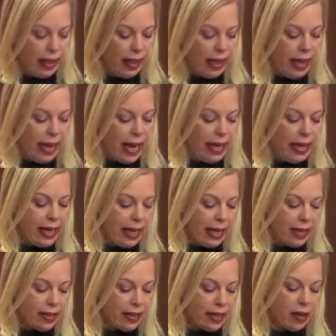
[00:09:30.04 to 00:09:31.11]
In any
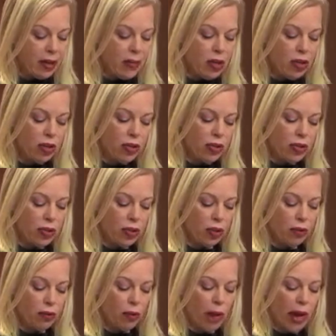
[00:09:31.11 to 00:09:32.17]
case, the commissioners
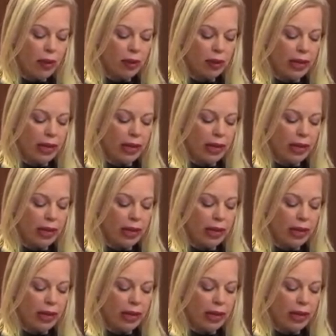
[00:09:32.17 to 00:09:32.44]
serve rather